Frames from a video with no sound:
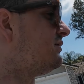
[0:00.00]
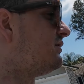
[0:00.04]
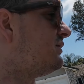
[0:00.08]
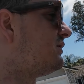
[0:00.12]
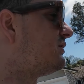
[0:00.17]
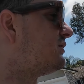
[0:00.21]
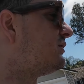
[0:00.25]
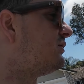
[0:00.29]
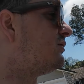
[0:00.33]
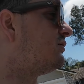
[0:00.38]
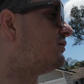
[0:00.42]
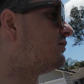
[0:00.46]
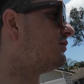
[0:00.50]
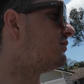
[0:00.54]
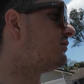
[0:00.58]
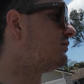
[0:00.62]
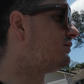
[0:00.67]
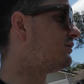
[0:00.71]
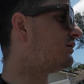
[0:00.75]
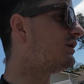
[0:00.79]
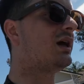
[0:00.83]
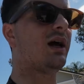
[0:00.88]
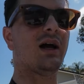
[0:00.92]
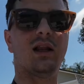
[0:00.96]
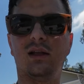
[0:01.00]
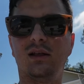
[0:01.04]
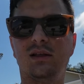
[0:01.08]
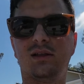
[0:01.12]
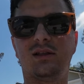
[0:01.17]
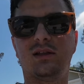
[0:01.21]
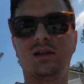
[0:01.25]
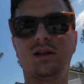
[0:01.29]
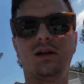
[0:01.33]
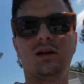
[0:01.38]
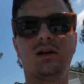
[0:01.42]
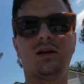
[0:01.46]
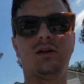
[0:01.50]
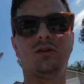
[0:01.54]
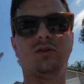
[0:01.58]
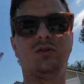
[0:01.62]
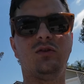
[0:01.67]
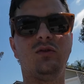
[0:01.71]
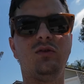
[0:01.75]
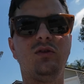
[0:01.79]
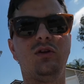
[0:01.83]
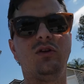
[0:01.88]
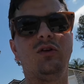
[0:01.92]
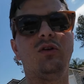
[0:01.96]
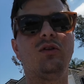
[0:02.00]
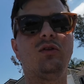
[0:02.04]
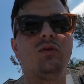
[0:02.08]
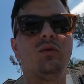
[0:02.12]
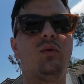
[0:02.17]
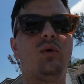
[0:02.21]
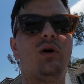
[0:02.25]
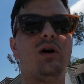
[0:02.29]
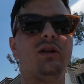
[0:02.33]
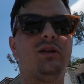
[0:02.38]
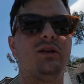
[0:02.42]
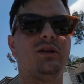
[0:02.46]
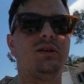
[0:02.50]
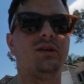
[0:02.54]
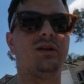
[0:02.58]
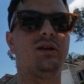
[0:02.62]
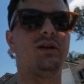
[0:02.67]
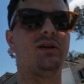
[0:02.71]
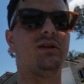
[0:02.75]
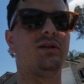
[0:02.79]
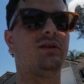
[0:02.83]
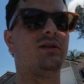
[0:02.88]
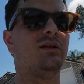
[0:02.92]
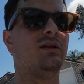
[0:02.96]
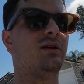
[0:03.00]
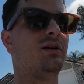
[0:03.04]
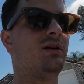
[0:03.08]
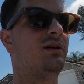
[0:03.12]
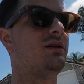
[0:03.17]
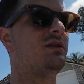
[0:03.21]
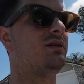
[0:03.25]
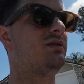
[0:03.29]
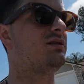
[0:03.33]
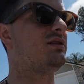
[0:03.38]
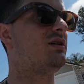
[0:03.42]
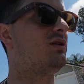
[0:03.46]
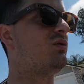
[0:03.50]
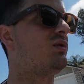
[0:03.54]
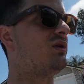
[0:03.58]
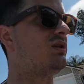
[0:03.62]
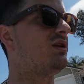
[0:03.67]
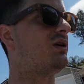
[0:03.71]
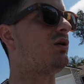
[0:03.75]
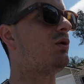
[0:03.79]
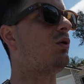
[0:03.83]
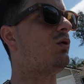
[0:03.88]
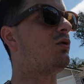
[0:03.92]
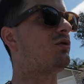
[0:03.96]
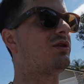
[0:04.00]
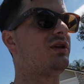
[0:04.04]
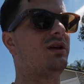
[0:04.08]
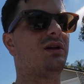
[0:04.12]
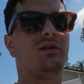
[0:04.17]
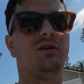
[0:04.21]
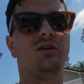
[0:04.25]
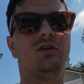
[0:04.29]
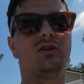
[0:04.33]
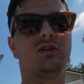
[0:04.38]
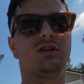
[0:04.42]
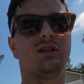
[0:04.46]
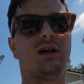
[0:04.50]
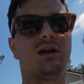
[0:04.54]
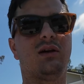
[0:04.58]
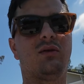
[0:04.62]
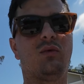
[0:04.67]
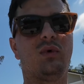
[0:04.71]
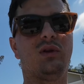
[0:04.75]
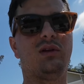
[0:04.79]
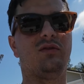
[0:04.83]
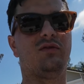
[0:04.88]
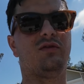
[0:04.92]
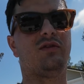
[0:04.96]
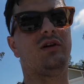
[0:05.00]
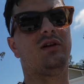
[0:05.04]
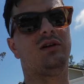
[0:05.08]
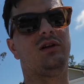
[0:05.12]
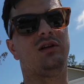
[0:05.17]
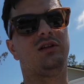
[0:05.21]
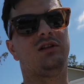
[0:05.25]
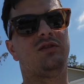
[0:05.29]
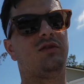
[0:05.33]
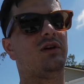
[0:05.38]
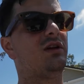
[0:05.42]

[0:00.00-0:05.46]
So yeah, let's do the other one and then see what the whole thing looks like when it is